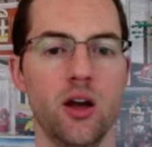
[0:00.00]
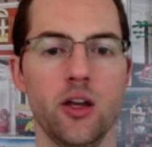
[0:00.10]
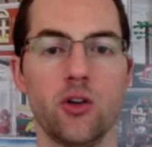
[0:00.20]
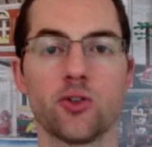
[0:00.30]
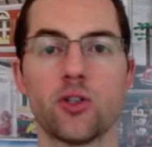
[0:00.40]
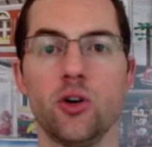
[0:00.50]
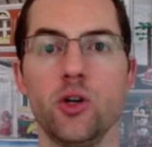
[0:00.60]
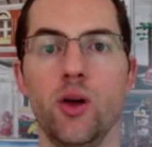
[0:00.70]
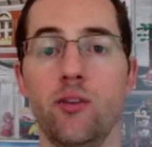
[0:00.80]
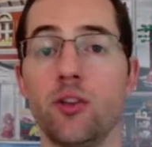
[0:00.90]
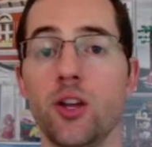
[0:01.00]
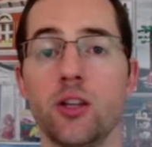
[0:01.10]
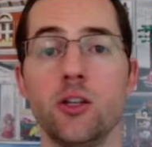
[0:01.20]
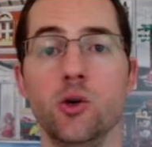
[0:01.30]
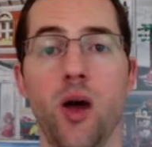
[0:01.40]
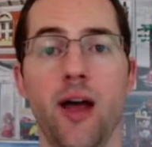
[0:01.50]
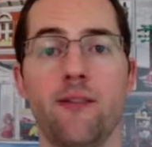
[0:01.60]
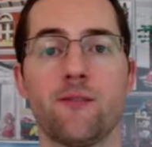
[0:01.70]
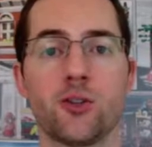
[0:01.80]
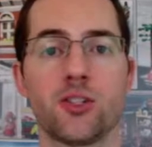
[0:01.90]
it'll show you everything that you
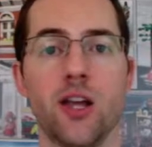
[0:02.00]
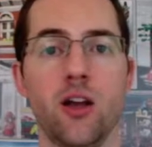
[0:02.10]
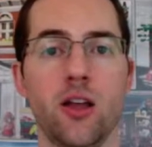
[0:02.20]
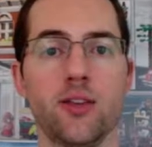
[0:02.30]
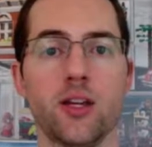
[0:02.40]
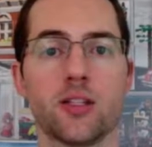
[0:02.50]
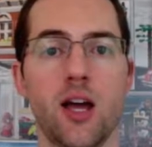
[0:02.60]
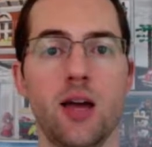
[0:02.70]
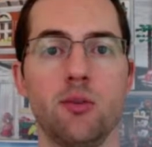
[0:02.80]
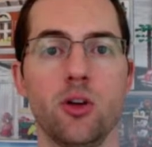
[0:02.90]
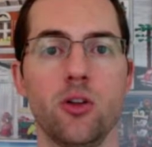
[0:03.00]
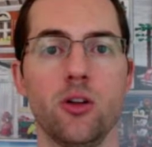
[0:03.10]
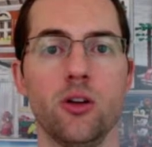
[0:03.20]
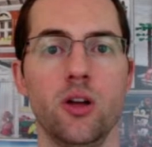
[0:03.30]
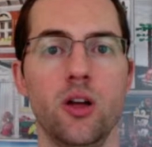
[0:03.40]
have for sale at that time and all